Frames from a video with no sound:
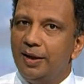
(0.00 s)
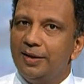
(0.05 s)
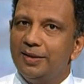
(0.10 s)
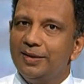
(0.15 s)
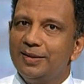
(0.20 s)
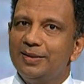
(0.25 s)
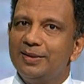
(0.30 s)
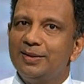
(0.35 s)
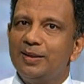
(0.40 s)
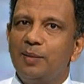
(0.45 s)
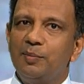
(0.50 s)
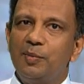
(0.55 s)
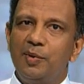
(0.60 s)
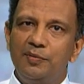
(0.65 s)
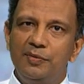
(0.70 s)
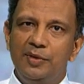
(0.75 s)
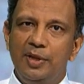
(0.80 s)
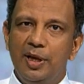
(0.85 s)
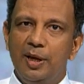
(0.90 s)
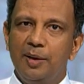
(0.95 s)
some
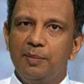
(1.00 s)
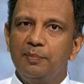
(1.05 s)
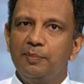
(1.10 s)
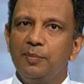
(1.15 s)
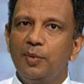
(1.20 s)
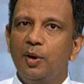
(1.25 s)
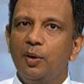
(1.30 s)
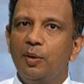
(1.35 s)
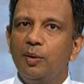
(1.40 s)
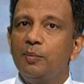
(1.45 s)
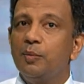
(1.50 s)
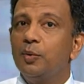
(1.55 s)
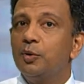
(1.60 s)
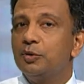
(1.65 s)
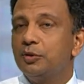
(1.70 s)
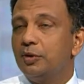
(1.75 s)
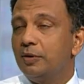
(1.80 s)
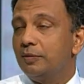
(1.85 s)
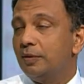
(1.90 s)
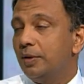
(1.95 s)
of them or
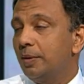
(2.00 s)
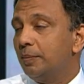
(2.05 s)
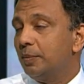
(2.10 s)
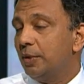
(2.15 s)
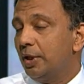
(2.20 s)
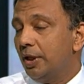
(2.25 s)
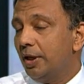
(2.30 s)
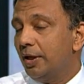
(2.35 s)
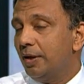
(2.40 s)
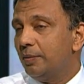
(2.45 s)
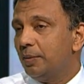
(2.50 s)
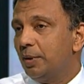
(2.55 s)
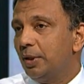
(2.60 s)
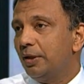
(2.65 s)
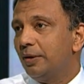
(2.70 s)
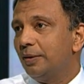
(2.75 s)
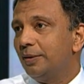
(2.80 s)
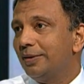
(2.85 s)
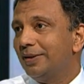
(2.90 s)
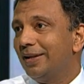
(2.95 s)
most of them they
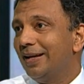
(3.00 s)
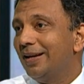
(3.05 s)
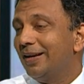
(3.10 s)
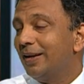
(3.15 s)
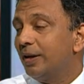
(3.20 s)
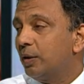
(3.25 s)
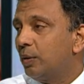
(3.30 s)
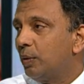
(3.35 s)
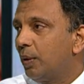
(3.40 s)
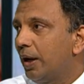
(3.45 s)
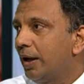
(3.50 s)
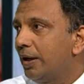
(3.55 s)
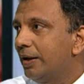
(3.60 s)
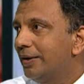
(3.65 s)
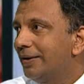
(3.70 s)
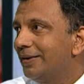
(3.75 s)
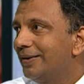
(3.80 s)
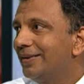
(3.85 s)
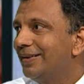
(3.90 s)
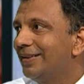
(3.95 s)

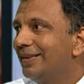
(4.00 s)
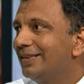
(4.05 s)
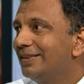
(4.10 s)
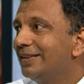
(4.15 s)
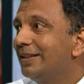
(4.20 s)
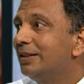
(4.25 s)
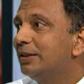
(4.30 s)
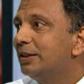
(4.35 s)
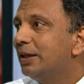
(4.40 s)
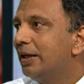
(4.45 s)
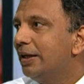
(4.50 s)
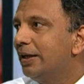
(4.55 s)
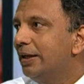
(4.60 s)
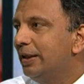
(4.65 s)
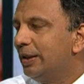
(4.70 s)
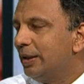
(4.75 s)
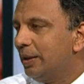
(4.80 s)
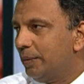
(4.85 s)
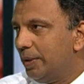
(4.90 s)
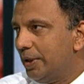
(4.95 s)
require a surgical
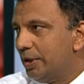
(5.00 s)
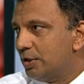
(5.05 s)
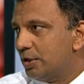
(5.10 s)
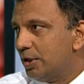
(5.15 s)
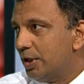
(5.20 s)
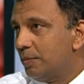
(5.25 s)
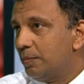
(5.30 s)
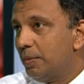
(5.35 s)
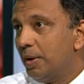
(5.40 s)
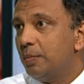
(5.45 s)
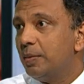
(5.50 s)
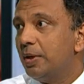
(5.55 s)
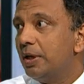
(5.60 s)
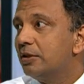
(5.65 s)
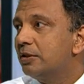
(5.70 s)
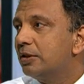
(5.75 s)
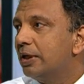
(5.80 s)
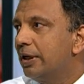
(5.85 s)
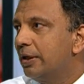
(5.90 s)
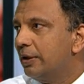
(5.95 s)
intervention, maybe a
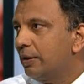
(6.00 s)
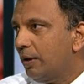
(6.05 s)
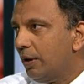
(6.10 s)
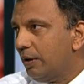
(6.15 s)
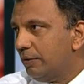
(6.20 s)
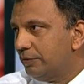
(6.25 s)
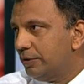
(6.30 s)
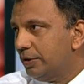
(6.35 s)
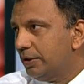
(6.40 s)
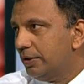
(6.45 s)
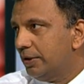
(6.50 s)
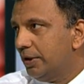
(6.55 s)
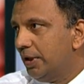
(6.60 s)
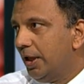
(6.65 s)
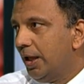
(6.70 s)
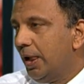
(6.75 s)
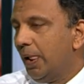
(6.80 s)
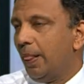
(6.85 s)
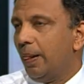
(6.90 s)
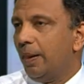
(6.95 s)
skin graft.
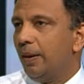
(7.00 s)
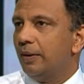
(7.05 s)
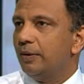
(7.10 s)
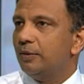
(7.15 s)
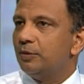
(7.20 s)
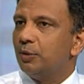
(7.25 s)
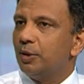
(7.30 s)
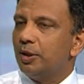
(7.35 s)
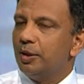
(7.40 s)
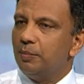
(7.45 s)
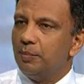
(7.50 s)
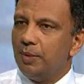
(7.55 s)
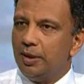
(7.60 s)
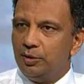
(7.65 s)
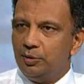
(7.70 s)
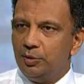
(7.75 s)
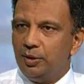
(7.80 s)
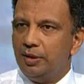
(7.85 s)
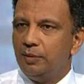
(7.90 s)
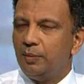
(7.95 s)
So in
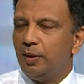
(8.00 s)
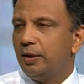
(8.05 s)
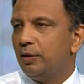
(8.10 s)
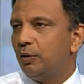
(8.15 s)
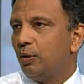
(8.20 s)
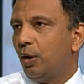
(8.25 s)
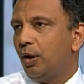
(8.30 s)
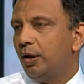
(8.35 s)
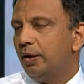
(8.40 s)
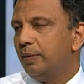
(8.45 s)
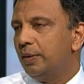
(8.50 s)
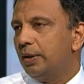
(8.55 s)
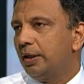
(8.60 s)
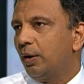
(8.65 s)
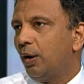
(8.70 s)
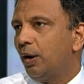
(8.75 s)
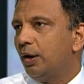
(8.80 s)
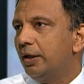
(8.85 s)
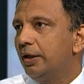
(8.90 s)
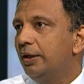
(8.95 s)
between, what we
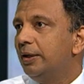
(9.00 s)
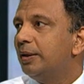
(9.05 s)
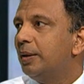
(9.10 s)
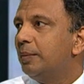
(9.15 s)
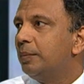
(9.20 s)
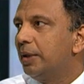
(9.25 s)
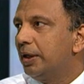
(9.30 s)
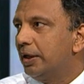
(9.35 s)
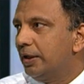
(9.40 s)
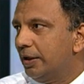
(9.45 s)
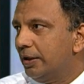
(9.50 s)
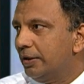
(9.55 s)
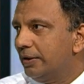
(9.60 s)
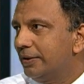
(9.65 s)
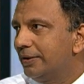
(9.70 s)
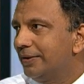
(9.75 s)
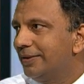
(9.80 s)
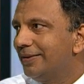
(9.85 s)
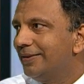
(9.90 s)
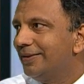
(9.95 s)
call
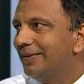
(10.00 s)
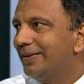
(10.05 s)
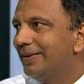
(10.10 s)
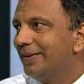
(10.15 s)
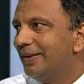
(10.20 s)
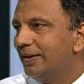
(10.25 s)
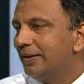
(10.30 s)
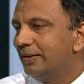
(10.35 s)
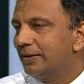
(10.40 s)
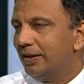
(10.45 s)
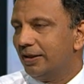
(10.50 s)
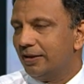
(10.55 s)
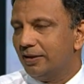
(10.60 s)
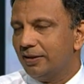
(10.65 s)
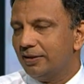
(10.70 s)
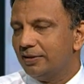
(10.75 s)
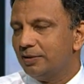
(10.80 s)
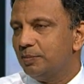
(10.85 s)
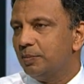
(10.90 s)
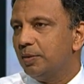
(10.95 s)
intermediate
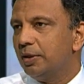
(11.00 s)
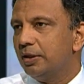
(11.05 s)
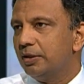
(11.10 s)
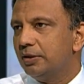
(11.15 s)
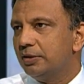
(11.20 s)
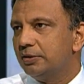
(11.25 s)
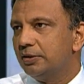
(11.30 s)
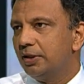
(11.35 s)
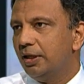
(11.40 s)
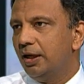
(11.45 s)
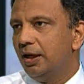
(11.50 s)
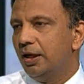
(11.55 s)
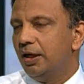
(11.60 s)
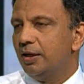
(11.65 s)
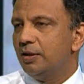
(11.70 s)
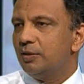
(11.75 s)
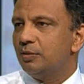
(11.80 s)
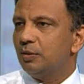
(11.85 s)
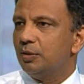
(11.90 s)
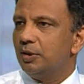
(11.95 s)
thickness burns.
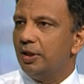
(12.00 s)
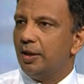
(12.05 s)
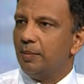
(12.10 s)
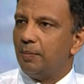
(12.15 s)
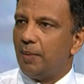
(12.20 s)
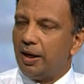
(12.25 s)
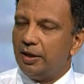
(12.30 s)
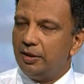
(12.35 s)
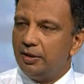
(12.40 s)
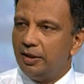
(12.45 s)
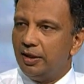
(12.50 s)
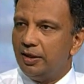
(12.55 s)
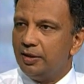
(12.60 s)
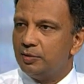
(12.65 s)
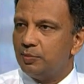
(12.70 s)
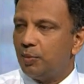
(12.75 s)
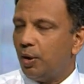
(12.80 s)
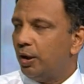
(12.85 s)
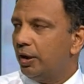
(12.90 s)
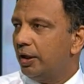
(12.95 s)
So they might heal
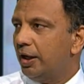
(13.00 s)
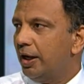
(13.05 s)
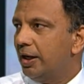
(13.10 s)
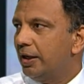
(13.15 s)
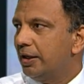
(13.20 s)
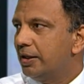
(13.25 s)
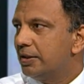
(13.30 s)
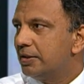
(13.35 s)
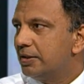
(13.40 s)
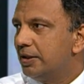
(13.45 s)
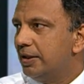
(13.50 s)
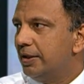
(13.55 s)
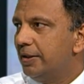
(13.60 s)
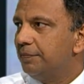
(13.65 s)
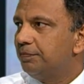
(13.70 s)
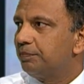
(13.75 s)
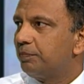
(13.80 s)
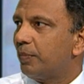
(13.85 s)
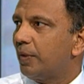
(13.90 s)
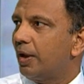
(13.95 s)
spontaneously,
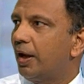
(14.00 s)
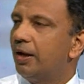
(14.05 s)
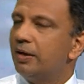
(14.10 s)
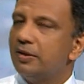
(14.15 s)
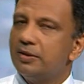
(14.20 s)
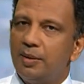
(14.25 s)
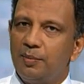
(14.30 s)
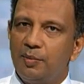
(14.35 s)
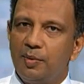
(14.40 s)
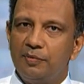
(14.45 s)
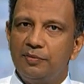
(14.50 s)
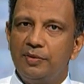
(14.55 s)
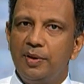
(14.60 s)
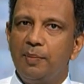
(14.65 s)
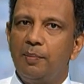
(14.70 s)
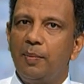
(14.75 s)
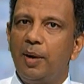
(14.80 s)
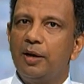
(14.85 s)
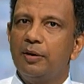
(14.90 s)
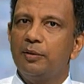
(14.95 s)
and some of
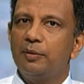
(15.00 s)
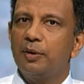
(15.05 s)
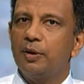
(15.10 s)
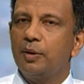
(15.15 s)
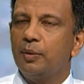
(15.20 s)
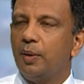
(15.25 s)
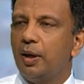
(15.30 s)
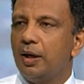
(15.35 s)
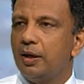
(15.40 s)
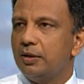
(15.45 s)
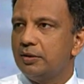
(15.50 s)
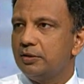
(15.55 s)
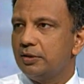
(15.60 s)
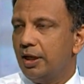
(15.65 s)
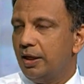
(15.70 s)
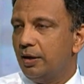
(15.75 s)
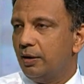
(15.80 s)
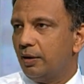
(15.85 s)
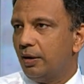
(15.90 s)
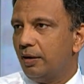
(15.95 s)
them might require a
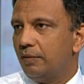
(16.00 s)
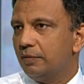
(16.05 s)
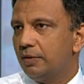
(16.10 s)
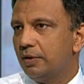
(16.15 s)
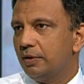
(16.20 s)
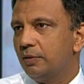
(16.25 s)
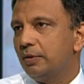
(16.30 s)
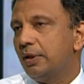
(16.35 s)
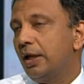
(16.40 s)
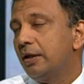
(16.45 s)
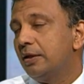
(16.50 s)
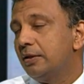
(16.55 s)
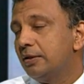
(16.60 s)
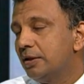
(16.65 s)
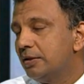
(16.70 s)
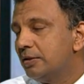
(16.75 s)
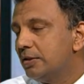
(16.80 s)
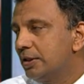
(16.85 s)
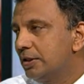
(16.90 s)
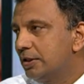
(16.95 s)
skin graft, that is
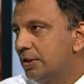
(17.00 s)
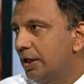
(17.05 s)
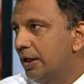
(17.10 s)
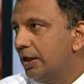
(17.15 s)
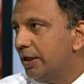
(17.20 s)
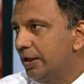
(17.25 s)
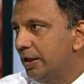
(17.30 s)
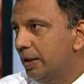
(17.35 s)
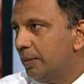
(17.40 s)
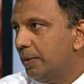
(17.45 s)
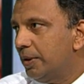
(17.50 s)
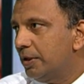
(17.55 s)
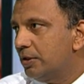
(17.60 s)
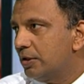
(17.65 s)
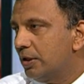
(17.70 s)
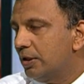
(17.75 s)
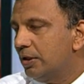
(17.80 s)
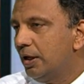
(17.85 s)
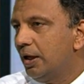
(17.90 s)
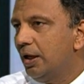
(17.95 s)
a surgical
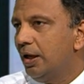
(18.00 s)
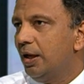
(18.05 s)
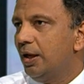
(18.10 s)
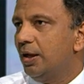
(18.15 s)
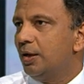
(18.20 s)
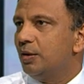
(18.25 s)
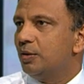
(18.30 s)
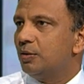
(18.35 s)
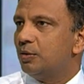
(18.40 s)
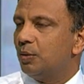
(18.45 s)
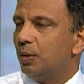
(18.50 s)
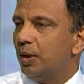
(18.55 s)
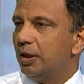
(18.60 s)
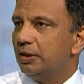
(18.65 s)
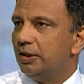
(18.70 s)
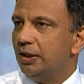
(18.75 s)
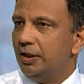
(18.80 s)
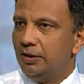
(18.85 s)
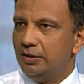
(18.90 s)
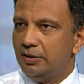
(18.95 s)
intervention. So I
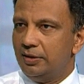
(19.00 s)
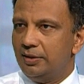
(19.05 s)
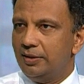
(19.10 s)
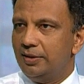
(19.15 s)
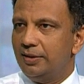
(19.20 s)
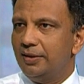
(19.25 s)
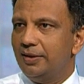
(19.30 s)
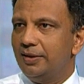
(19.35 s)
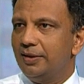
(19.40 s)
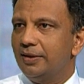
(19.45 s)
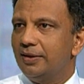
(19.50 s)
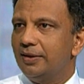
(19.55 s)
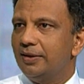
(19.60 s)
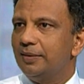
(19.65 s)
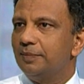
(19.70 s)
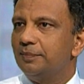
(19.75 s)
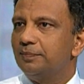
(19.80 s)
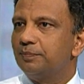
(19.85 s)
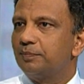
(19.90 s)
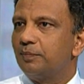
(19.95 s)
think
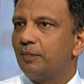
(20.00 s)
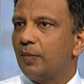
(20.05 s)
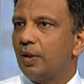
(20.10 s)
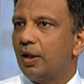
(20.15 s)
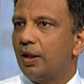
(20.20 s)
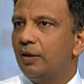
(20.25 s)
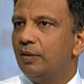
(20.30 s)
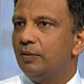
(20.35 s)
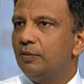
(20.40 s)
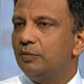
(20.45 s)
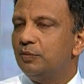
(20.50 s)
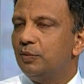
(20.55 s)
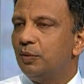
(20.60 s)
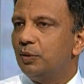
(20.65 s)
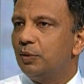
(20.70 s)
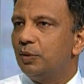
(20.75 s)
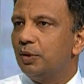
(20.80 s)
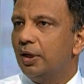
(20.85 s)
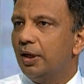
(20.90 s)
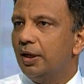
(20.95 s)

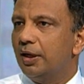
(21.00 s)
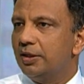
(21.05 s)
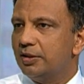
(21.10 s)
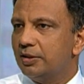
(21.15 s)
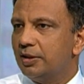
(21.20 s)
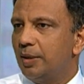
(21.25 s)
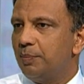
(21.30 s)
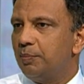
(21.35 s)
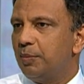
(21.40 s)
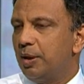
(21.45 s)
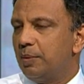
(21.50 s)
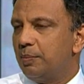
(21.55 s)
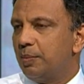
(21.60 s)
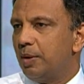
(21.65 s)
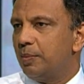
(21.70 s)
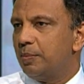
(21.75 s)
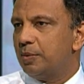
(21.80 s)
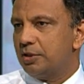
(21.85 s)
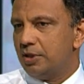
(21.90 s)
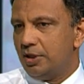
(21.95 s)
for descriptive
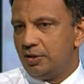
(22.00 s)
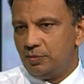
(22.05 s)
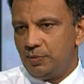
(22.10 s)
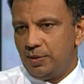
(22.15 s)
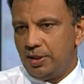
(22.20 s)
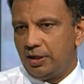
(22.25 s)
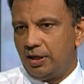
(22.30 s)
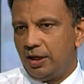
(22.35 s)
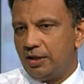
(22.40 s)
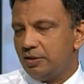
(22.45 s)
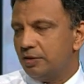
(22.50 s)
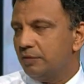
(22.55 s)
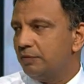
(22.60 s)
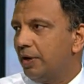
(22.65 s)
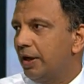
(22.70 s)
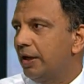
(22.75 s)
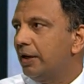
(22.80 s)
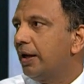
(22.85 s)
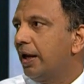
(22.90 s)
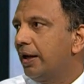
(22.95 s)
purposes we
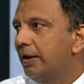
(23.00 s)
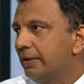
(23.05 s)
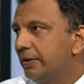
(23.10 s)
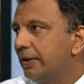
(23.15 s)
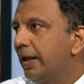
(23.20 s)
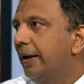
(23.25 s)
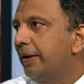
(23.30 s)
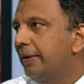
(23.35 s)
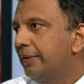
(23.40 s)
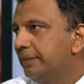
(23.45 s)
classify like that.